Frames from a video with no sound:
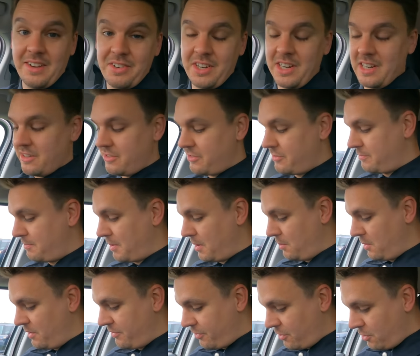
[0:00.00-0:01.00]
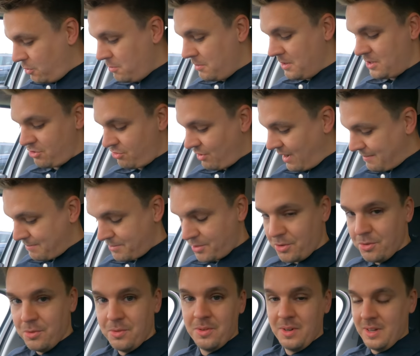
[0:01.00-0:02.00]
have enough, but with all my
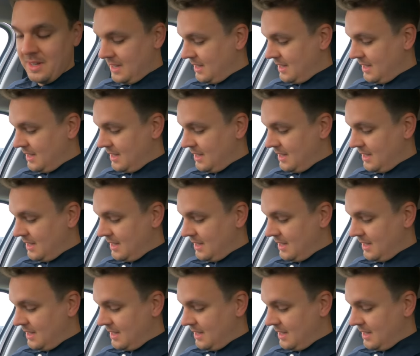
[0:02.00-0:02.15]
shrapnel,